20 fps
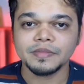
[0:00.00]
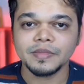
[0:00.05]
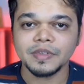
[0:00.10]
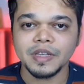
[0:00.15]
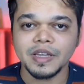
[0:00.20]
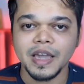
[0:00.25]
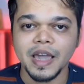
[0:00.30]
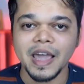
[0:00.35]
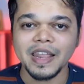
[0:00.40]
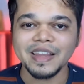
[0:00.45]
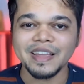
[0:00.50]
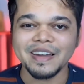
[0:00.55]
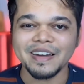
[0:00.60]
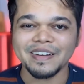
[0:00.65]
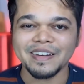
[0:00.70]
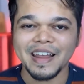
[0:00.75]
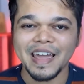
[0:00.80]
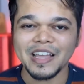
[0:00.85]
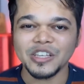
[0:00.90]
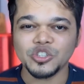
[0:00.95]

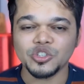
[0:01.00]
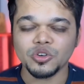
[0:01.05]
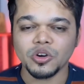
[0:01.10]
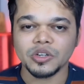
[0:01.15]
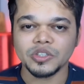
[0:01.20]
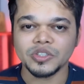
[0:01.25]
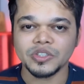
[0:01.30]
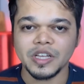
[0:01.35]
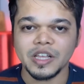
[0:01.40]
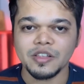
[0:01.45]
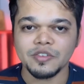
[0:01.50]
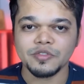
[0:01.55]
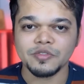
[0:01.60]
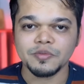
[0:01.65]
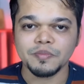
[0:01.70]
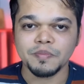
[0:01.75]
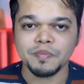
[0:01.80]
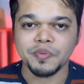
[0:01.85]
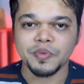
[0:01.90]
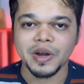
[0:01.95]
Encourage yourself.
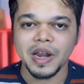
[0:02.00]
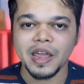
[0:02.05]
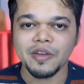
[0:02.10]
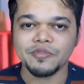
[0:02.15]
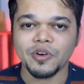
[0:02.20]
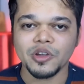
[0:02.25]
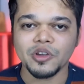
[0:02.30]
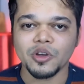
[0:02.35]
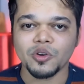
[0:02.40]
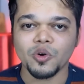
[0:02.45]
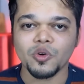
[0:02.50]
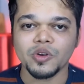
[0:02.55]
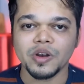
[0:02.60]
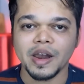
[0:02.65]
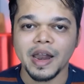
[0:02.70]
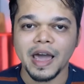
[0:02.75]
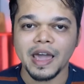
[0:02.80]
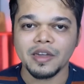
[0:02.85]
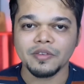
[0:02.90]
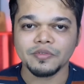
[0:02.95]
Pray for your own
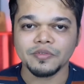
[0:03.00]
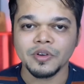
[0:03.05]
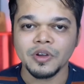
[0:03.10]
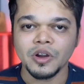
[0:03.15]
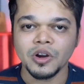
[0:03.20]
life.